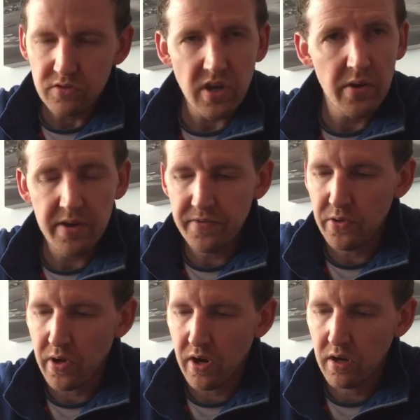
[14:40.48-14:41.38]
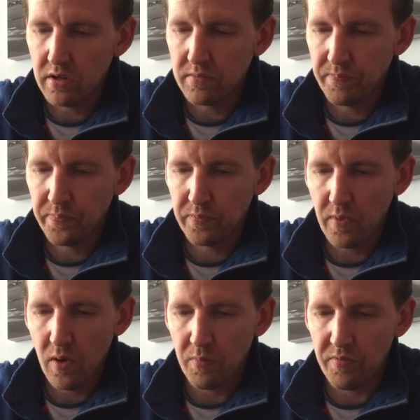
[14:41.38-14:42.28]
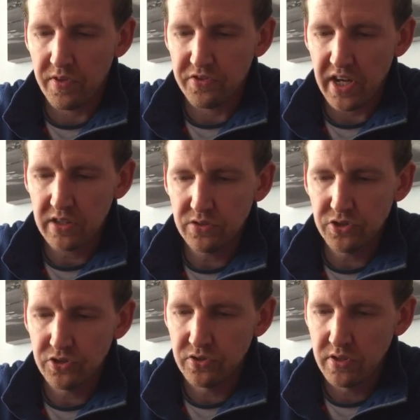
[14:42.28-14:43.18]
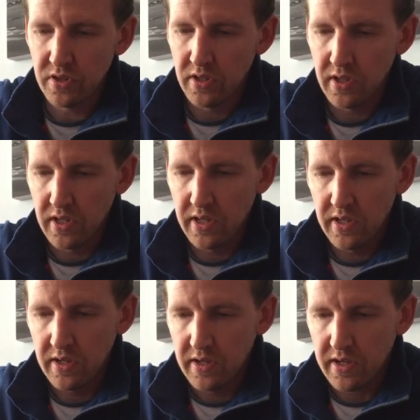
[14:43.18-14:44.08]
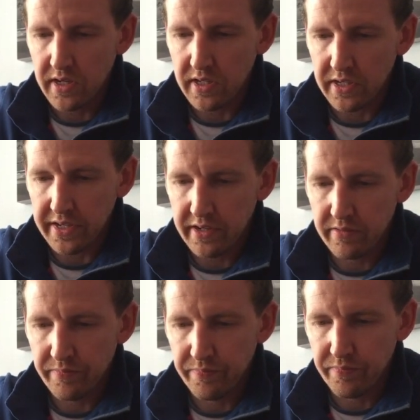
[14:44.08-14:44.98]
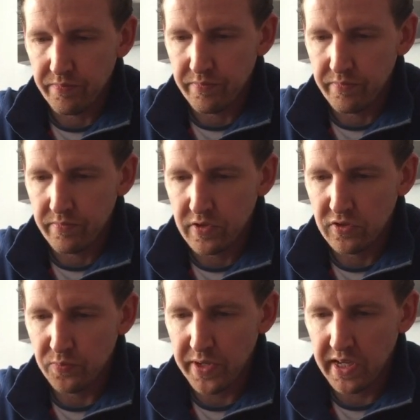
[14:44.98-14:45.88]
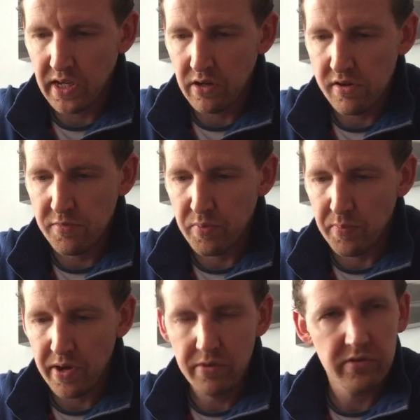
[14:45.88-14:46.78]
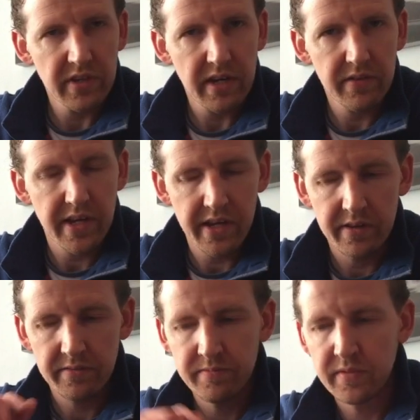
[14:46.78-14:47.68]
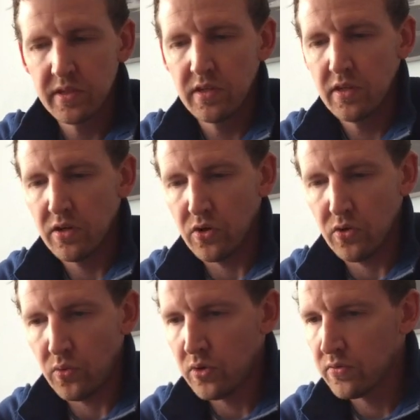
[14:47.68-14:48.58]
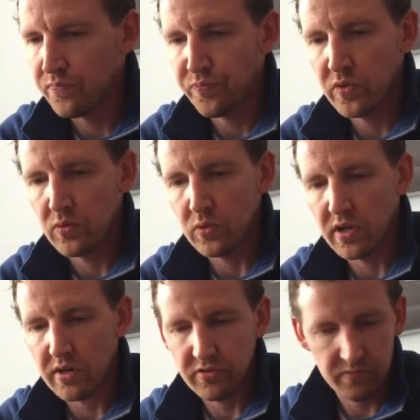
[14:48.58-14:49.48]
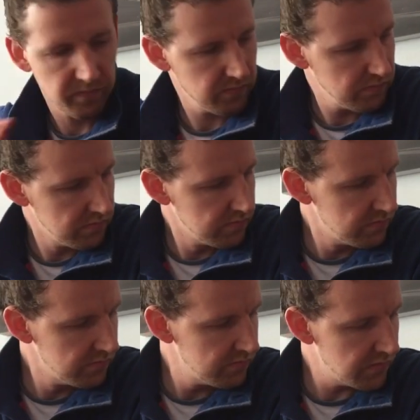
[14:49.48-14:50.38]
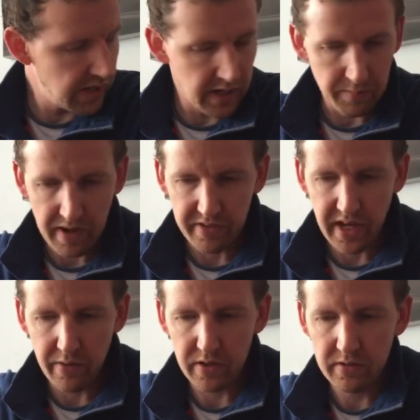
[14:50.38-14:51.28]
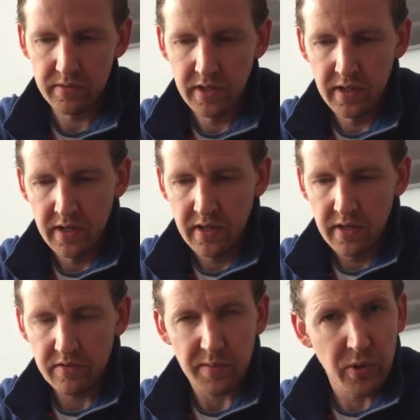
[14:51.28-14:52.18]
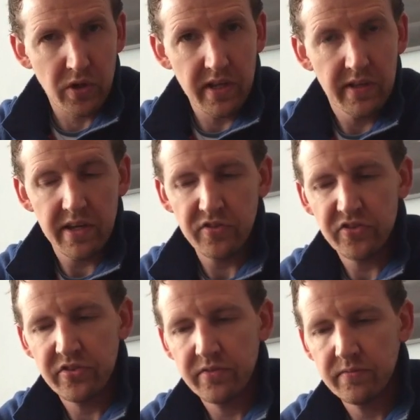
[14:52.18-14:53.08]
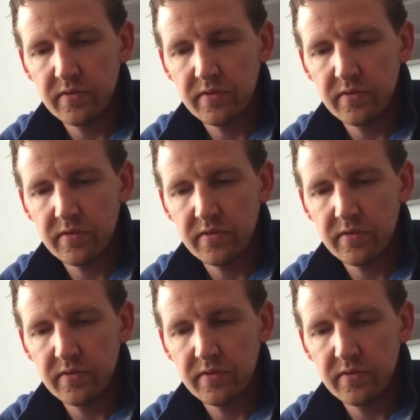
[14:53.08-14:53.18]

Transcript: So if you are up for the challenge, any spinning earth proponents out there who would like to and have a go at debunking this,